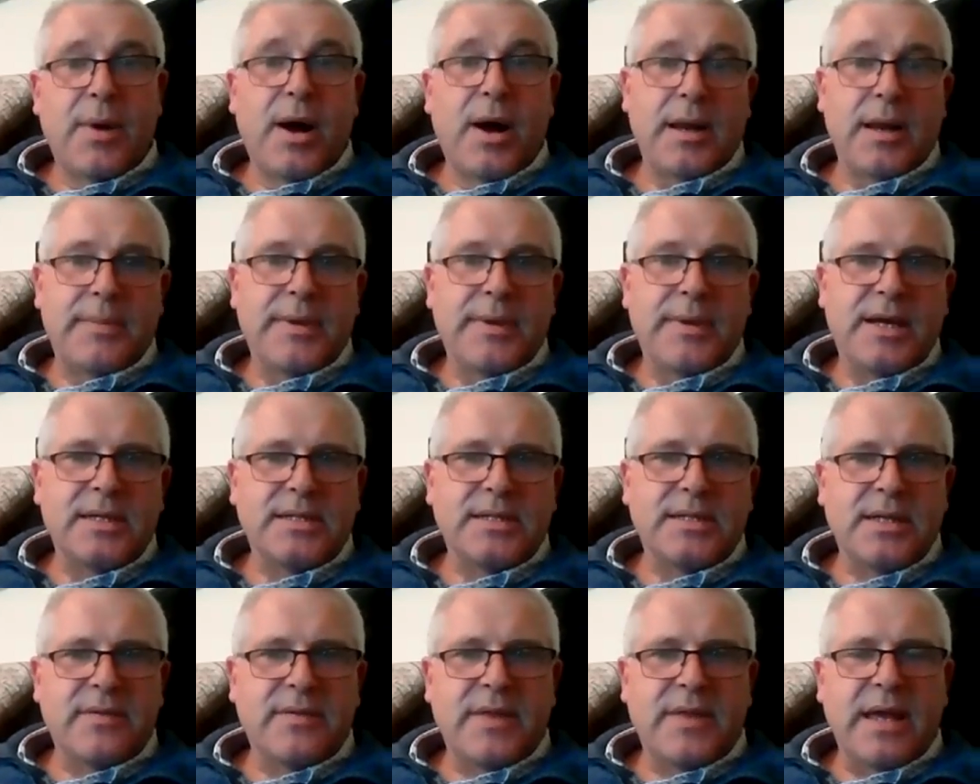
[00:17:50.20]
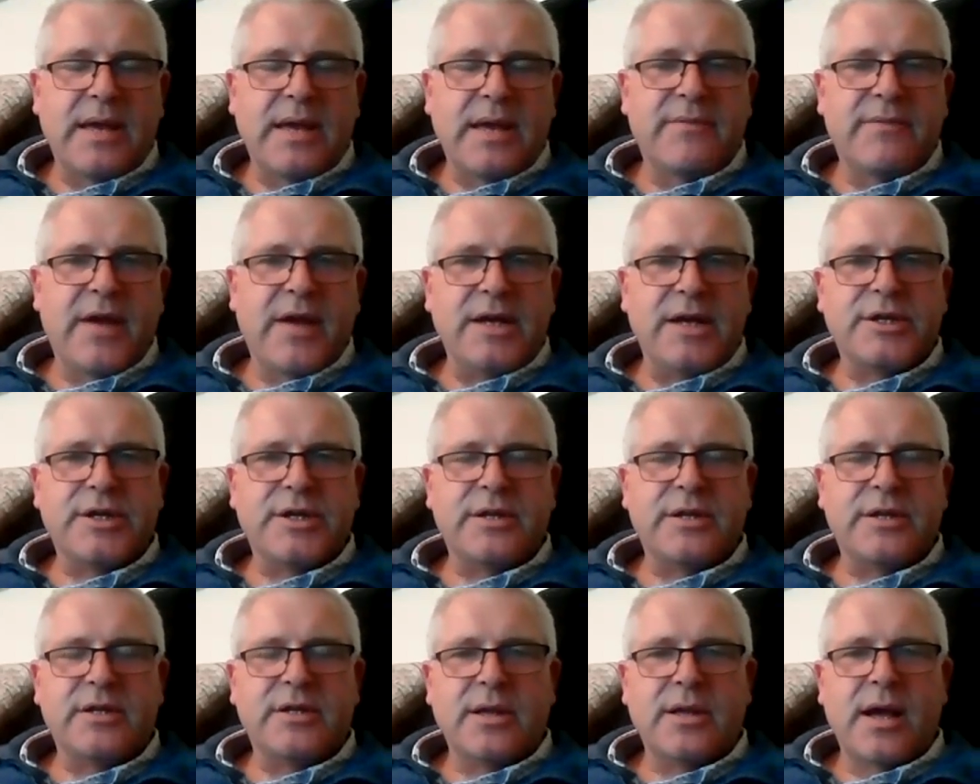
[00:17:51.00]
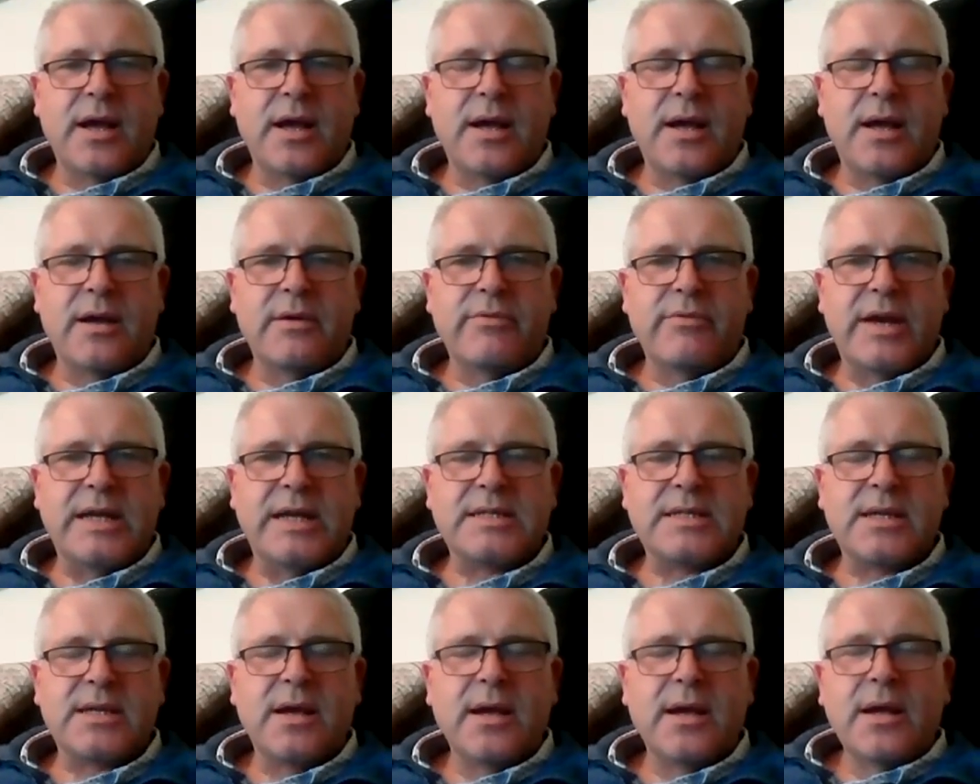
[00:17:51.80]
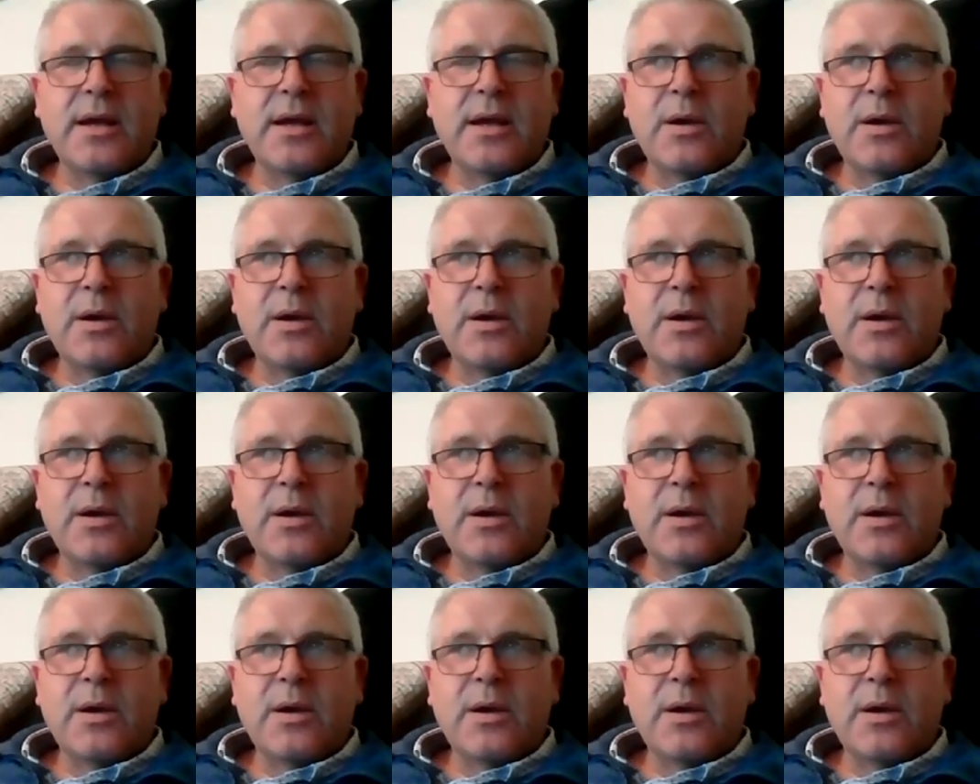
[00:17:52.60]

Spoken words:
partly because of the infection risk,